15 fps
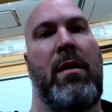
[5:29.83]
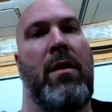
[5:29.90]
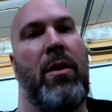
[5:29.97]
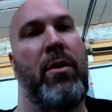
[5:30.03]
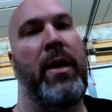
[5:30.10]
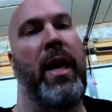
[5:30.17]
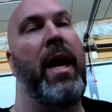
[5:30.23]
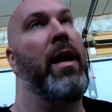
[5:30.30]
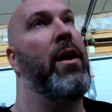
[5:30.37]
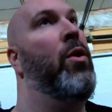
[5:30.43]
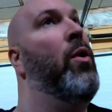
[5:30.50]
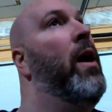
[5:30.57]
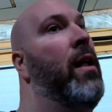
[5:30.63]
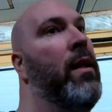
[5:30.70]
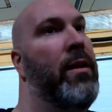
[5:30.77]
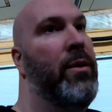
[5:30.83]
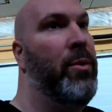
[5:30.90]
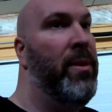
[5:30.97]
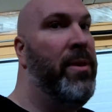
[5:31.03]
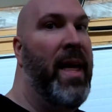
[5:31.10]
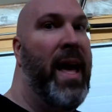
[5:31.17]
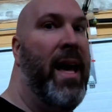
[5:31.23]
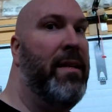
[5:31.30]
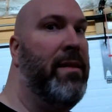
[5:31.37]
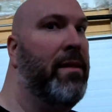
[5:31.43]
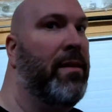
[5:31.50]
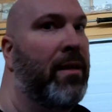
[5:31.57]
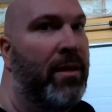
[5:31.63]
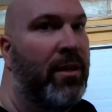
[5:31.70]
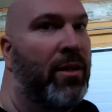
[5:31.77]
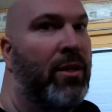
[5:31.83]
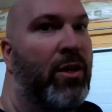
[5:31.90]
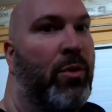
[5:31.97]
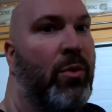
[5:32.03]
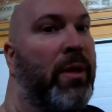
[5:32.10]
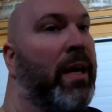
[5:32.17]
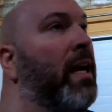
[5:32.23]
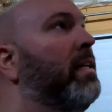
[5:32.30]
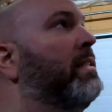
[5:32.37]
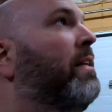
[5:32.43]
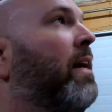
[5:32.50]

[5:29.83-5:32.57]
Okay, well, with that, we got it